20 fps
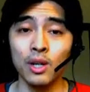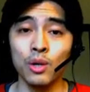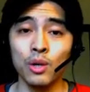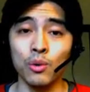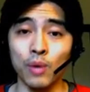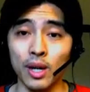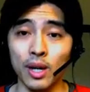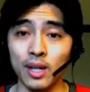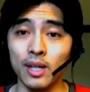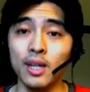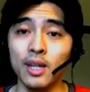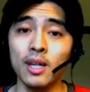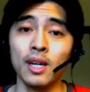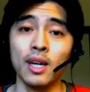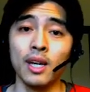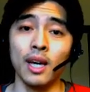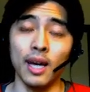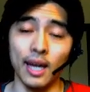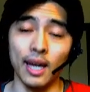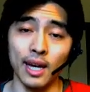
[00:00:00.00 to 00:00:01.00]
right?
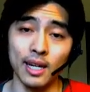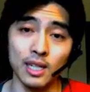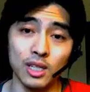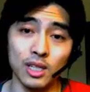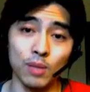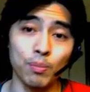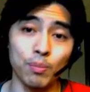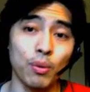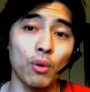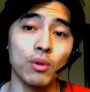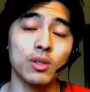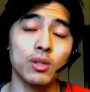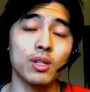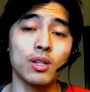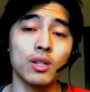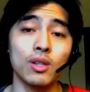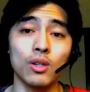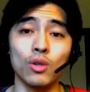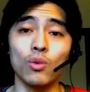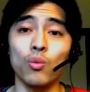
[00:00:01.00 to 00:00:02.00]
And it's important to
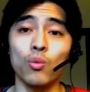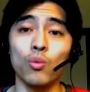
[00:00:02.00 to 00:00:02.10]
learn